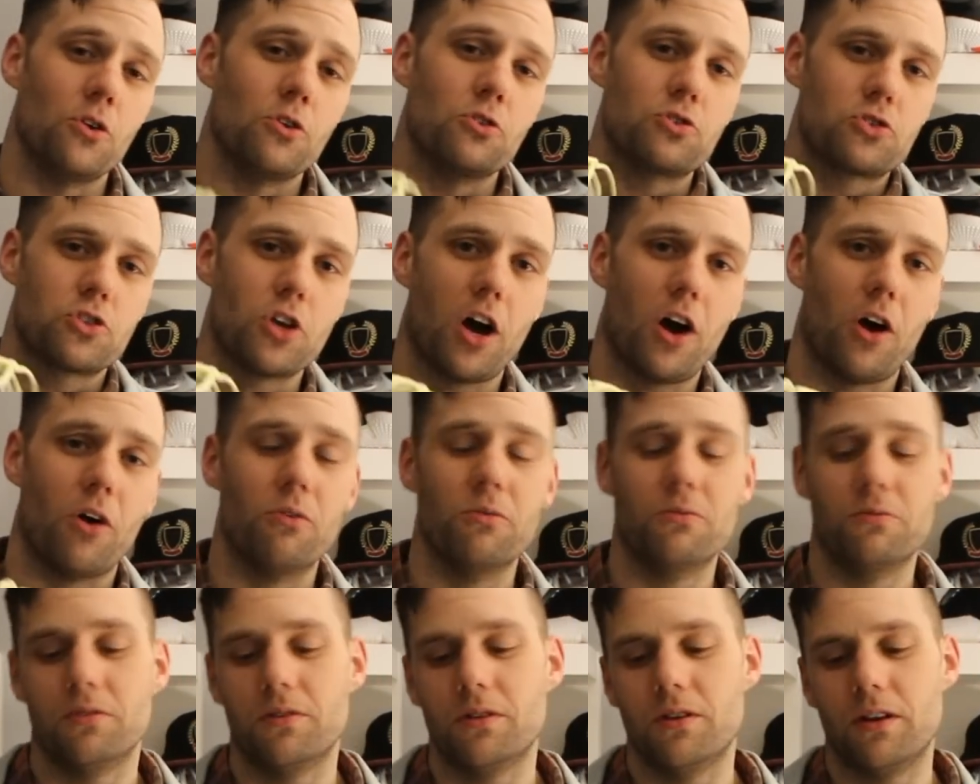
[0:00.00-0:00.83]

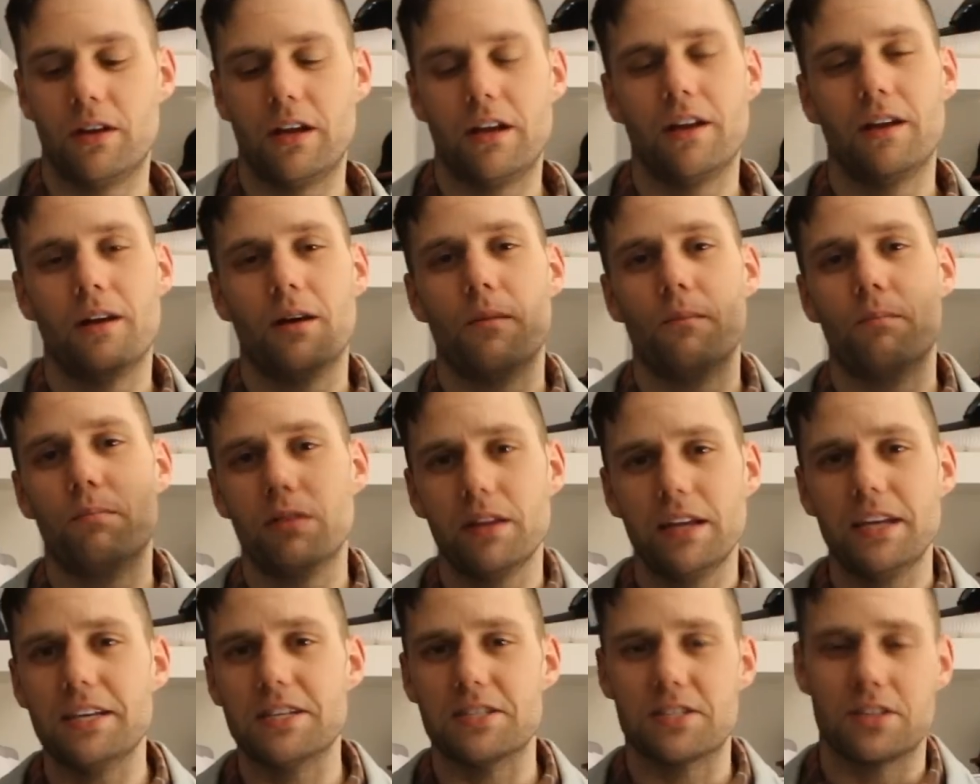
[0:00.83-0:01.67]
So,
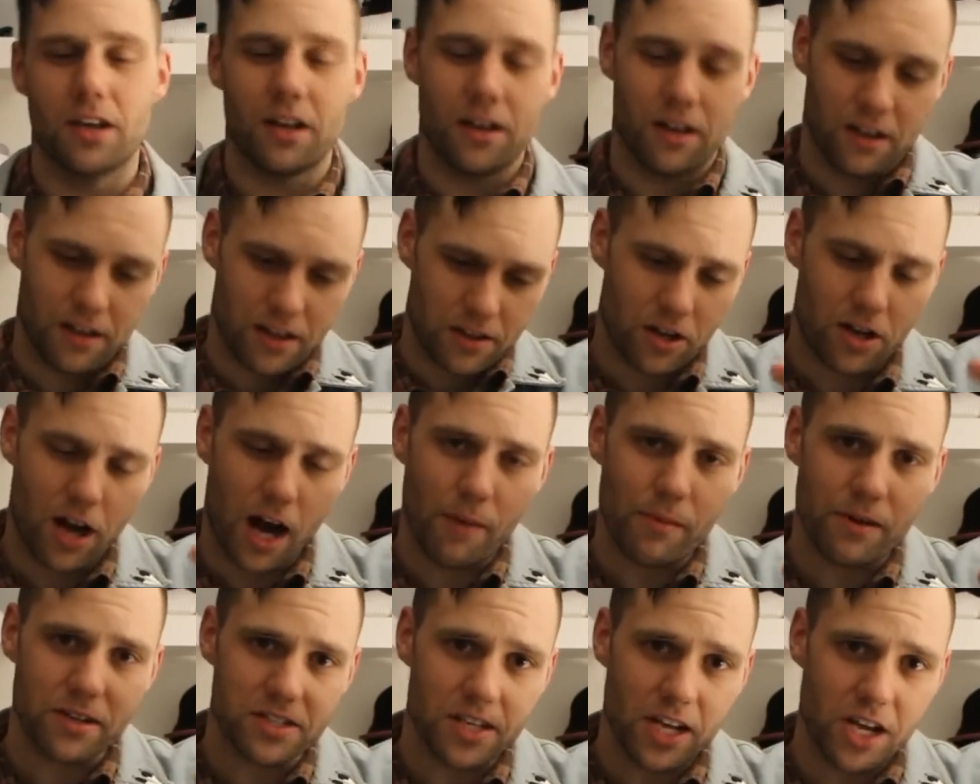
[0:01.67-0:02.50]
please, in the
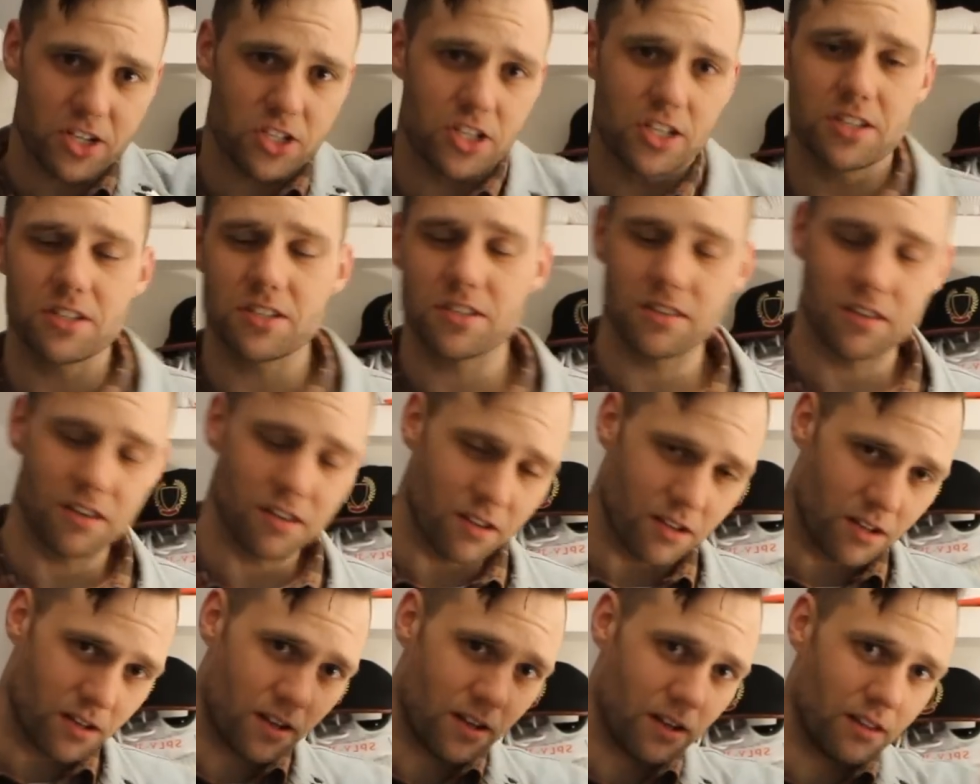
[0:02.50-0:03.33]
comment sections,
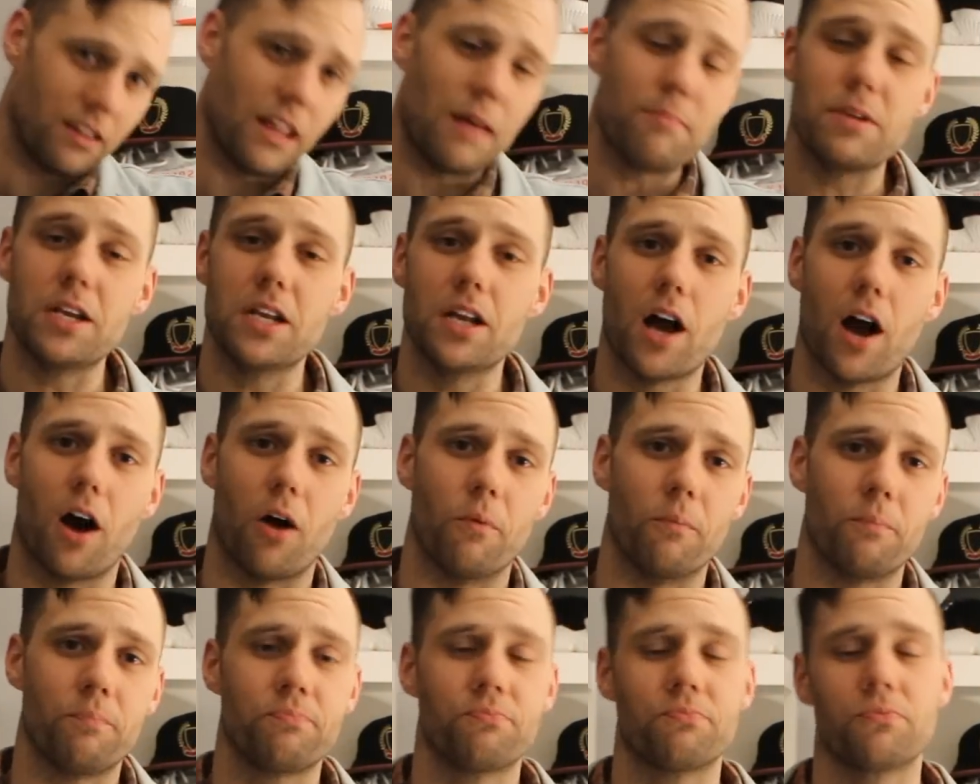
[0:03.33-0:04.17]
let me know.